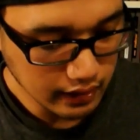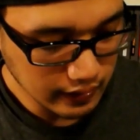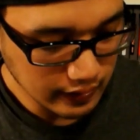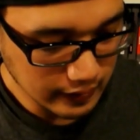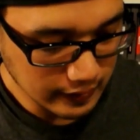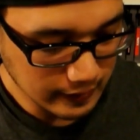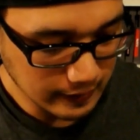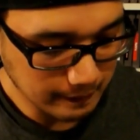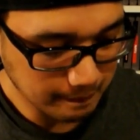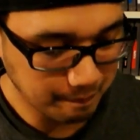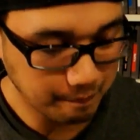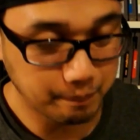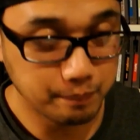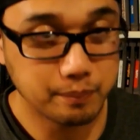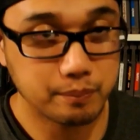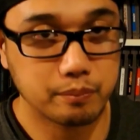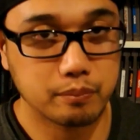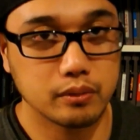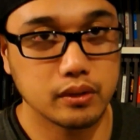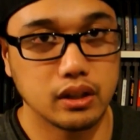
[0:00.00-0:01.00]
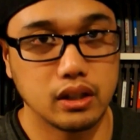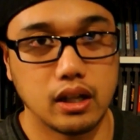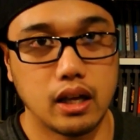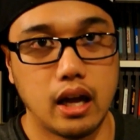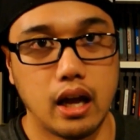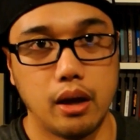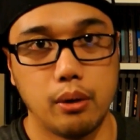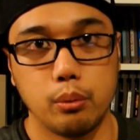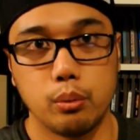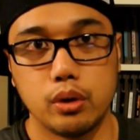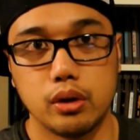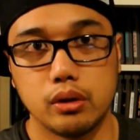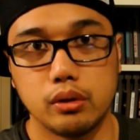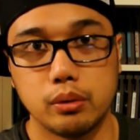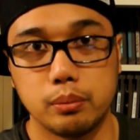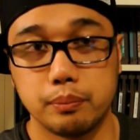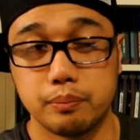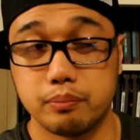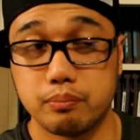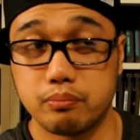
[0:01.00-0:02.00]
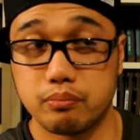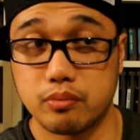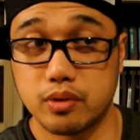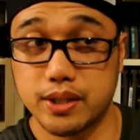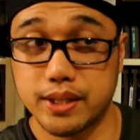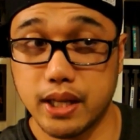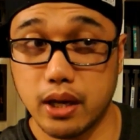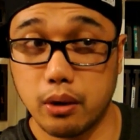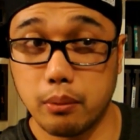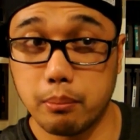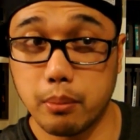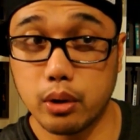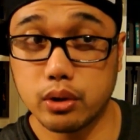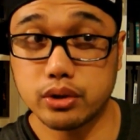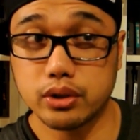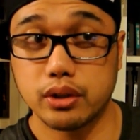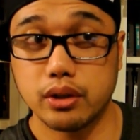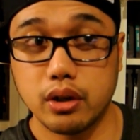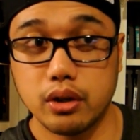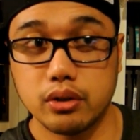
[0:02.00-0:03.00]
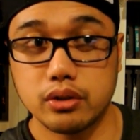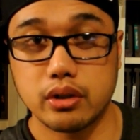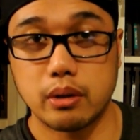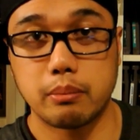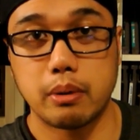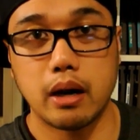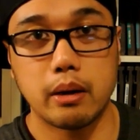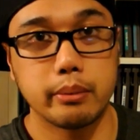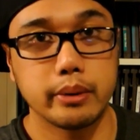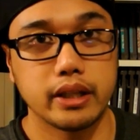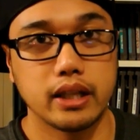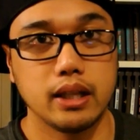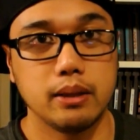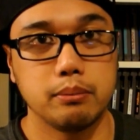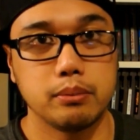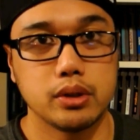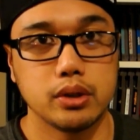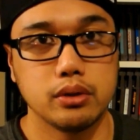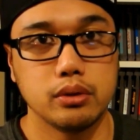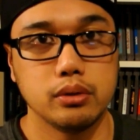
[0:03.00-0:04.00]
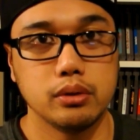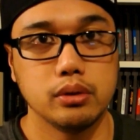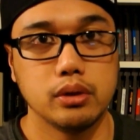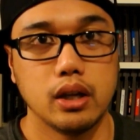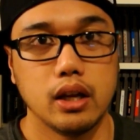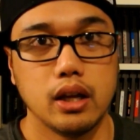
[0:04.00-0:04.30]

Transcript: I will sell most of those. I'll probably keep 2.